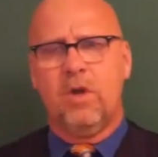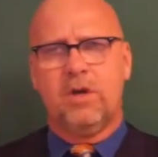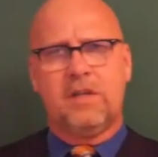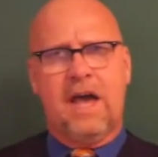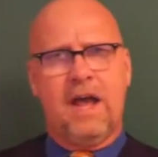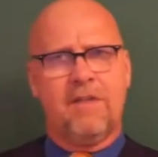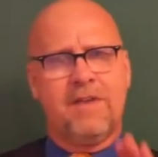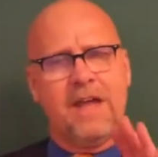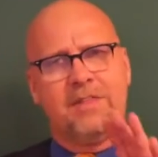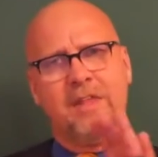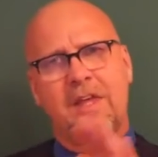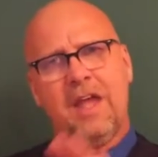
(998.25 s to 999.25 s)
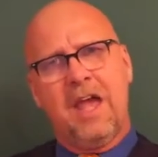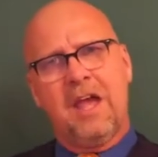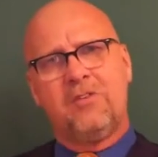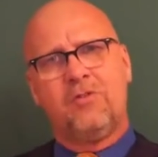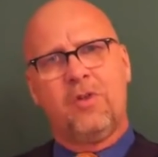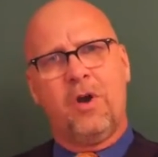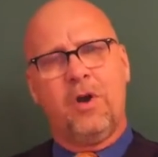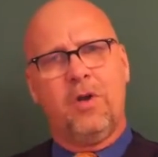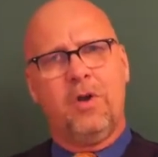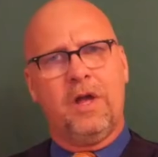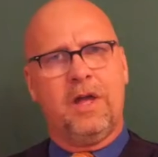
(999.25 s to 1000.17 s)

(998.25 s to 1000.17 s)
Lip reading: looked kind of at the external